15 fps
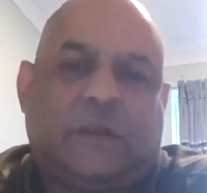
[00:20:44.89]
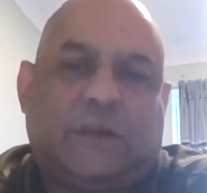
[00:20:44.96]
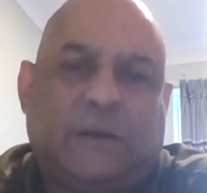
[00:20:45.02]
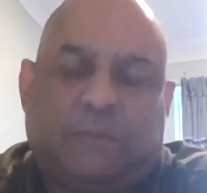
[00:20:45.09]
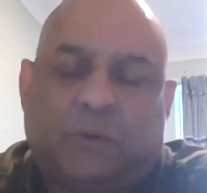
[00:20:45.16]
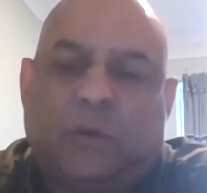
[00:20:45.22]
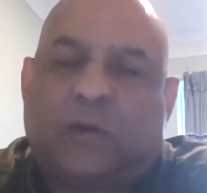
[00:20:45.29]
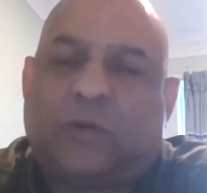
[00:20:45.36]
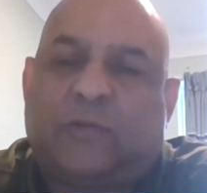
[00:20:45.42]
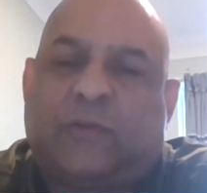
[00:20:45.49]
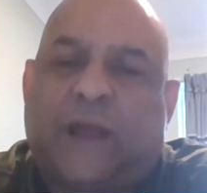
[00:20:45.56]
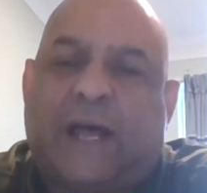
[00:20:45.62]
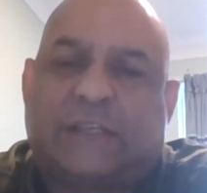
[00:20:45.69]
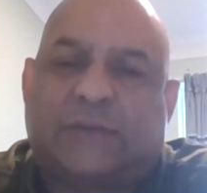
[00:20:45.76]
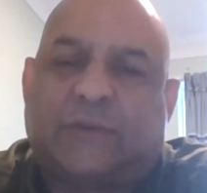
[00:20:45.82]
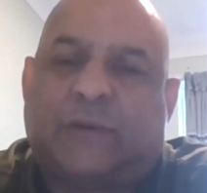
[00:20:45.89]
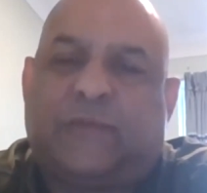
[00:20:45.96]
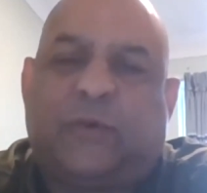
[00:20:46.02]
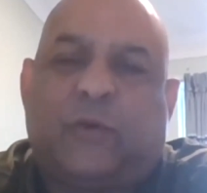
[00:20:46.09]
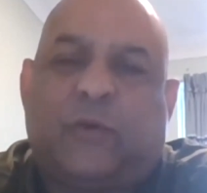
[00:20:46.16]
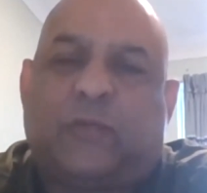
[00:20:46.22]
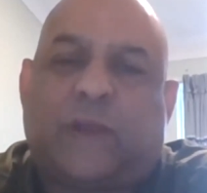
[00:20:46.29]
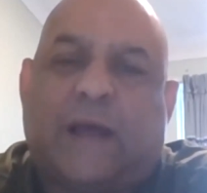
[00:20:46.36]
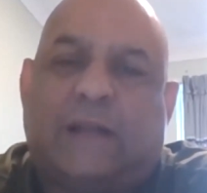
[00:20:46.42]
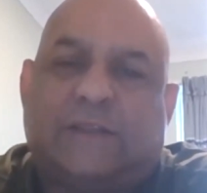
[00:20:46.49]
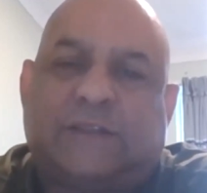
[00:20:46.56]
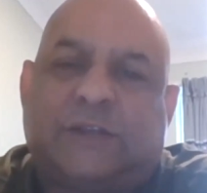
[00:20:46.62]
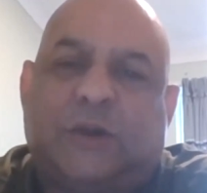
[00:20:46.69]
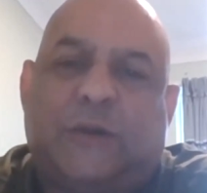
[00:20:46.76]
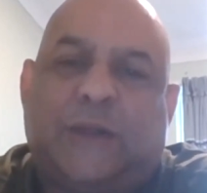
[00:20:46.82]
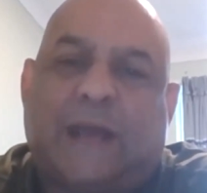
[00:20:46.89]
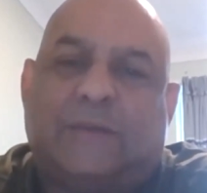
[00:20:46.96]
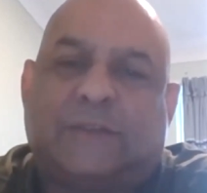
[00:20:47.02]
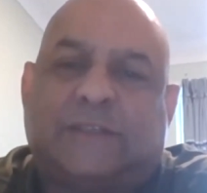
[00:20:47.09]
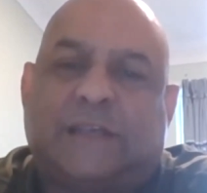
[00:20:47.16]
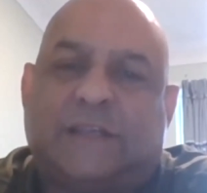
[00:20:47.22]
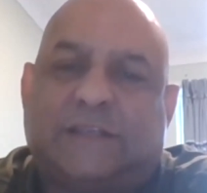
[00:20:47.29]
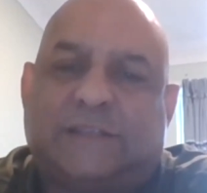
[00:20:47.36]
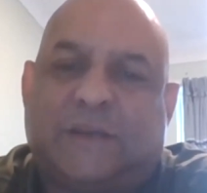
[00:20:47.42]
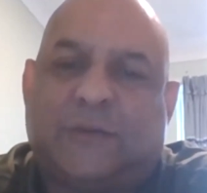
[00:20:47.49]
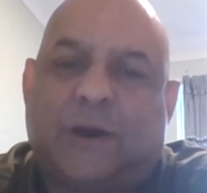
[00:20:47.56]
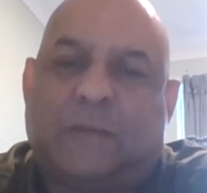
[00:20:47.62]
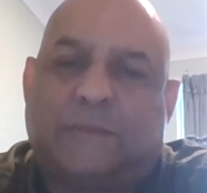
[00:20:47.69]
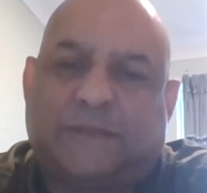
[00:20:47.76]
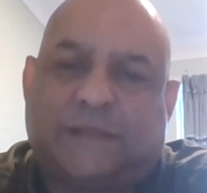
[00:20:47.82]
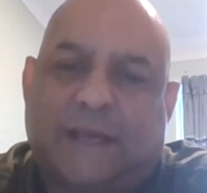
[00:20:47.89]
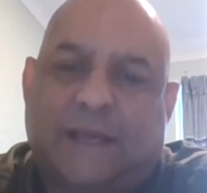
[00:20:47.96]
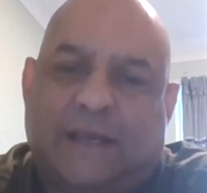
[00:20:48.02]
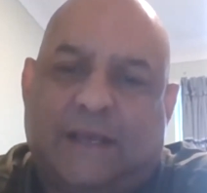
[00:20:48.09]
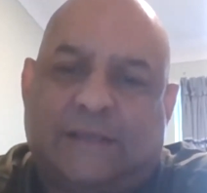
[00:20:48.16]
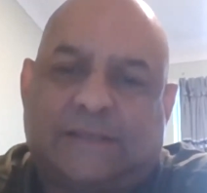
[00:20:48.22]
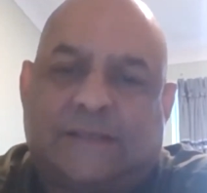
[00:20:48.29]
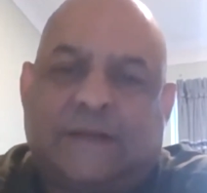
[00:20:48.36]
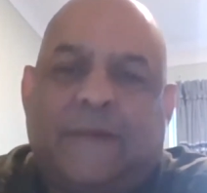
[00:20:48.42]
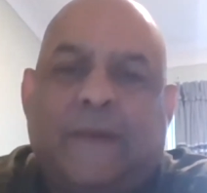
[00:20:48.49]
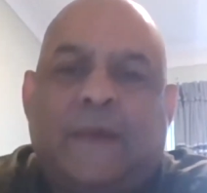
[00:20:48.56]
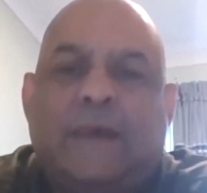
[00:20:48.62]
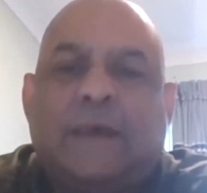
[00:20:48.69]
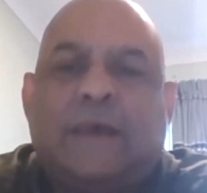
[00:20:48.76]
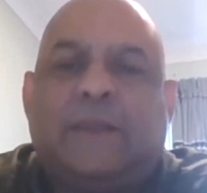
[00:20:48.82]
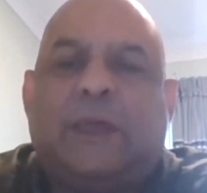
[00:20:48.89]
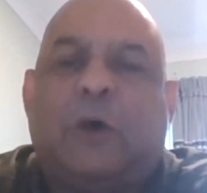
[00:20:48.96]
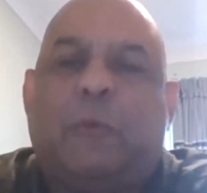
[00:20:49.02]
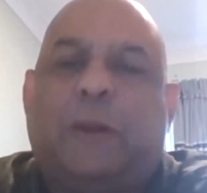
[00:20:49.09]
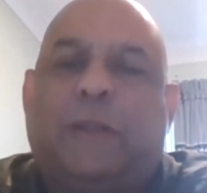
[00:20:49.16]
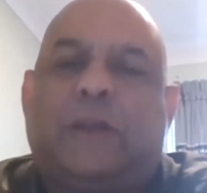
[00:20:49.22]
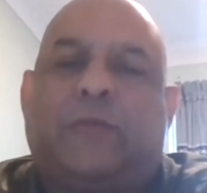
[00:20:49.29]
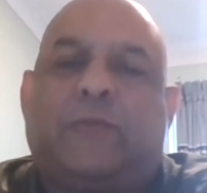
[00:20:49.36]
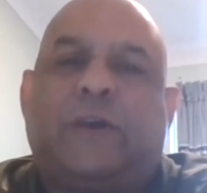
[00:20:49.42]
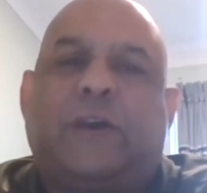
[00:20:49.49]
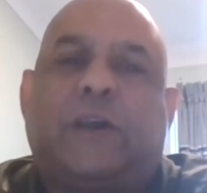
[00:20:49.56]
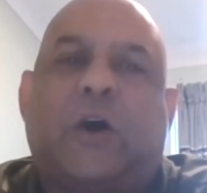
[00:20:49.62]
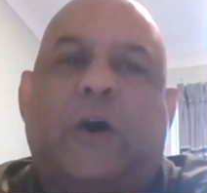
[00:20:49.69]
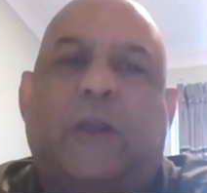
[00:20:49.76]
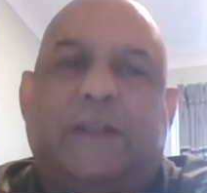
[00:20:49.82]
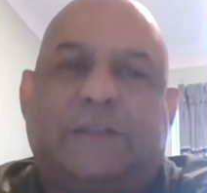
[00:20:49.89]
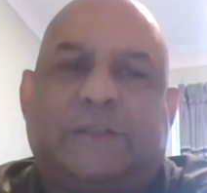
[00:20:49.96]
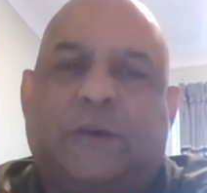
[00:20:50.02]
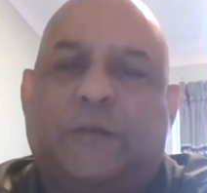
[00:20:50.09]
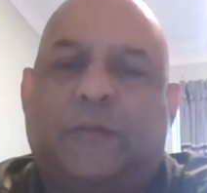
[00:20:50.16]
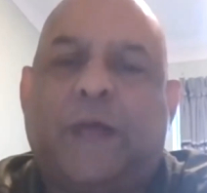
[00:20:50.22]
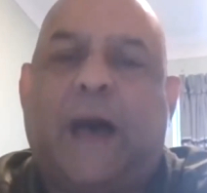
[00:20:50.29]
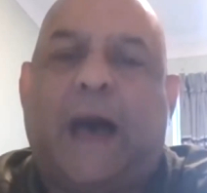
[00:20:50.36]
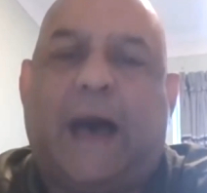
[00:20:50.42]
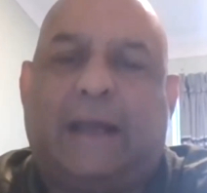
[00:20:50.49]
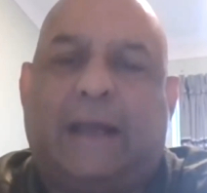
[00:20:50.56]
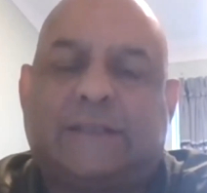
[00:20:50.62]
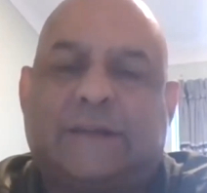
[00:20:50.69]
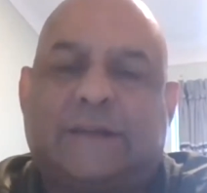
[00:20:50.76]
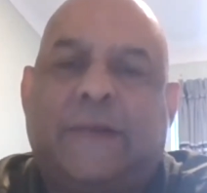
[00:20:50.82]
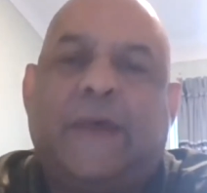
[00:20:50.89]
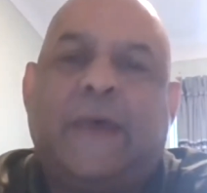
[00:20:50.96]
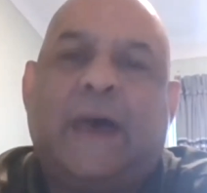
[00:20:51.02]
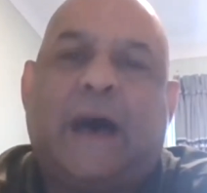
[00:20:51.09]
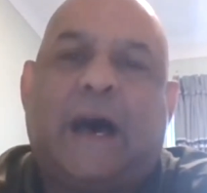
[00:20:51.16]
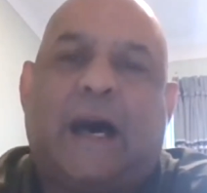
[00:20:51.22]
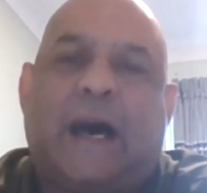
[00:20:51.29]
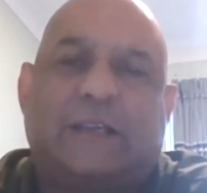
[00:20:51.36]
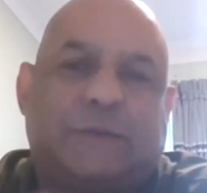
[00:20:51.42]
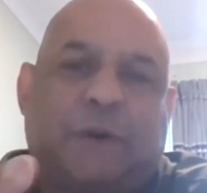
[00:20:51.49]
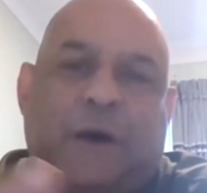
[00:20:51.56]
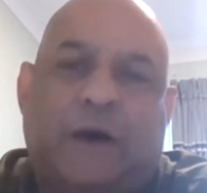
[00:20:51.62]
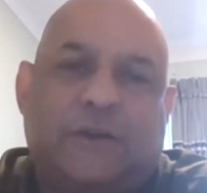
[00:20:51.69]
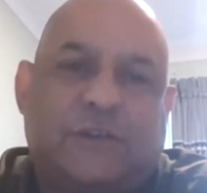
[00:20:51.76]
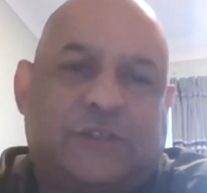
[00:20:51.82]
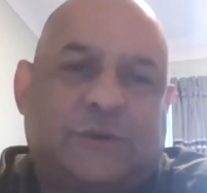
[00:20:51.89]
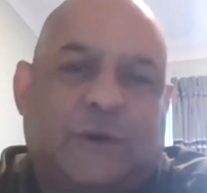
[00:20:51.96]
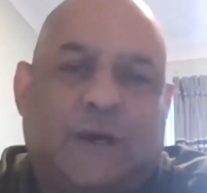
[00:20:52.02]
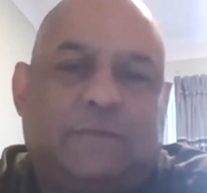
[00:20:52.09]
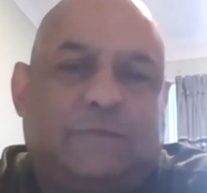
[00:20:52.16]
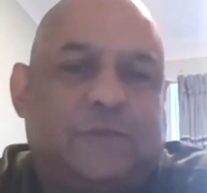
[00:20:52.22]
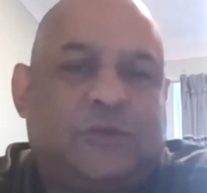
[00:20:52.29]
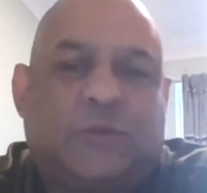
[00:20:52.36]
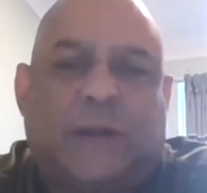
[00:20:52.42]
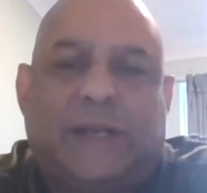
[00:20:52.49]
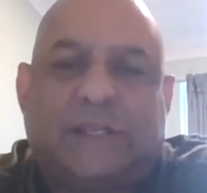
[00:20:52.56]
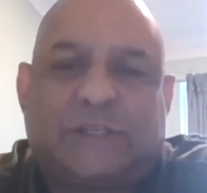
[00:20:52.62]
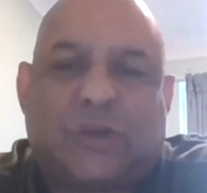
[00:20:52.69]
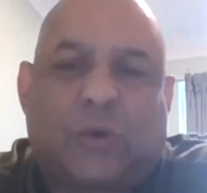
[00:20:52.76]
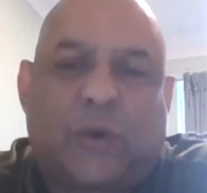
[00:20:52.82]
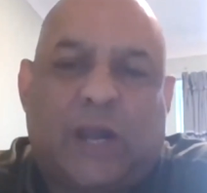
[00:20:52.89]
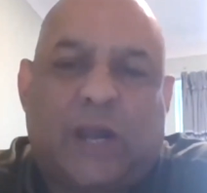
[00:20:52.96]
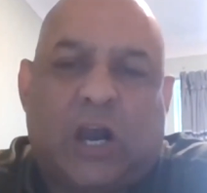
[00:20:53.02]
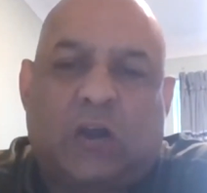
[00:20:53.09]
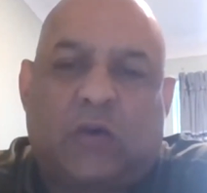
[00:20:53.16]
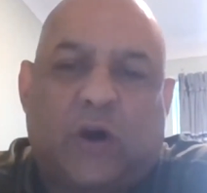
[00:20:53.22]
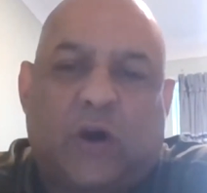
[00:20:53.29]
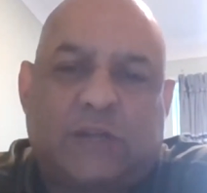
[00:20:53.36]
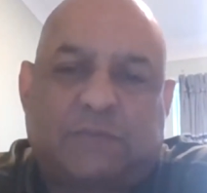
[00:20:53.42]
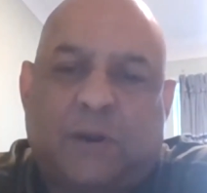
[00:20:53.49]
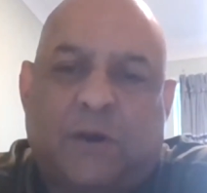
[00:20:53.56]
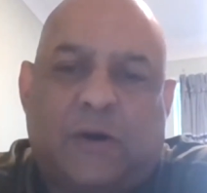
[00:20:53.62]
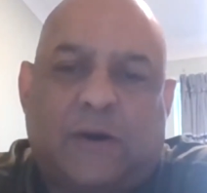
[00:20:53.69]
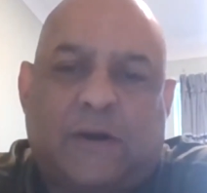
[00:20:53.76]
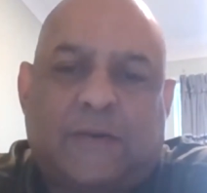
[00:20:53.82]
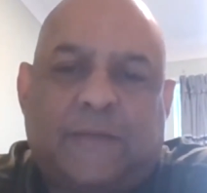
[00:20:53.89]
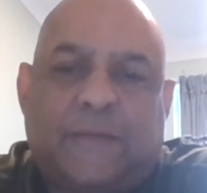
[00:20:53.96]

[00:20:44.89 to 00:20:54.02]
a block of flats with 4 flats, 2 downstairs, 2 upstairs, there'll be different guidance on that as opposed to a 20-story high-rise block.